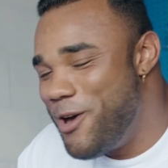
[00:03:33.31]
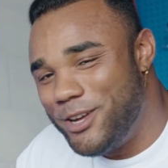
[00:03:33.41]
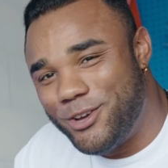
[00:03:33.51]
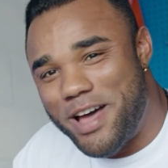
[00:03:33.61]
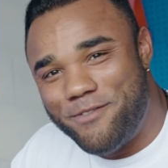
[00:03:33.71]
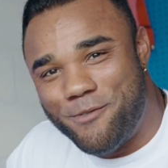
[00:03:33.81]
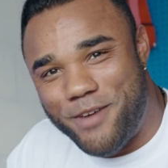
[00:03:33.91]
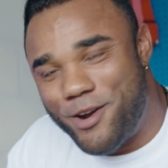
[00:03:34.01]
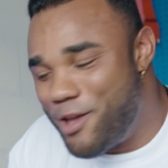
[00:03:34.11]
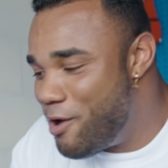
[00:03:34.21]
also have our
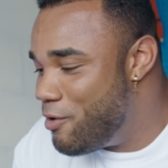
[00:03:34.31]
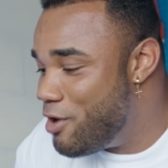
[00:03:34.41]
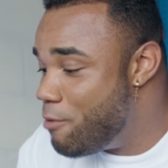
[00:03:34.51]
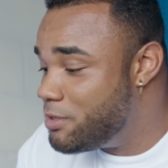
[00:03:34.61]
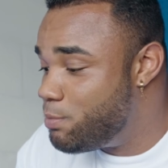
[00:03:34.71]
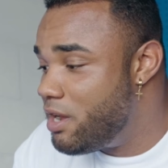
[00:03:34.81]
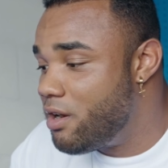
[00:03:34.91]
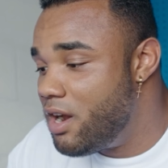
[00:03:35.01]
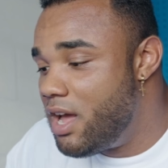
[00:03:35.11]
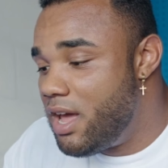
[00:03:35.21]
very own home
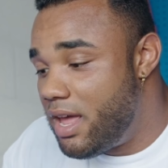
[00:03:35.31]
speaker,